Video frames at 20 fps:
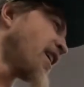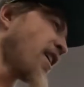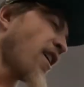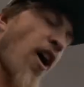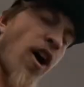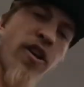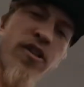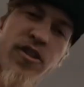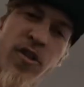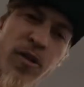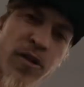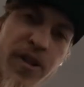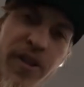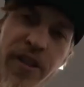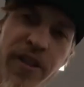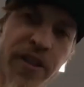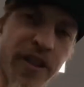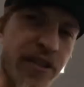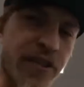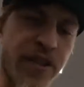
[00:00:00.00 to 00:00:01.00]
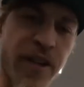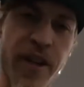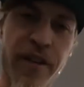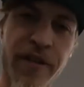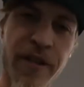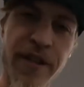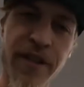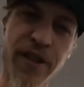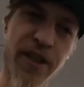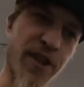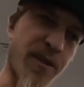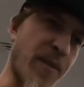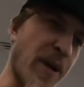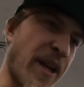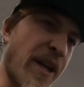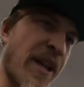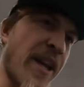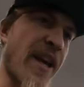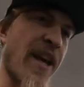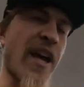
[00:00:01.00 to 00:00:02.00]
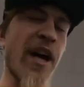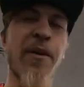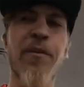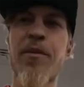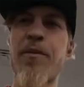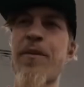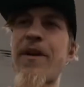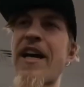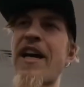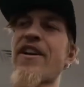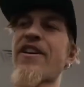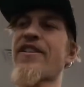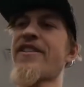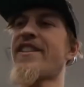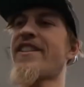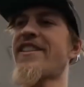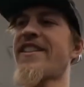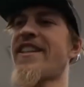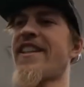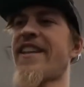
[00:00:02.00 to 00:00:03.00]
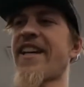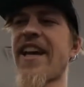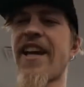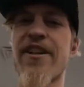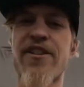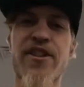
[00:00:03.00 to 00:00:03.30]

All sorts of little stuff. He's just been helping me out on this EK,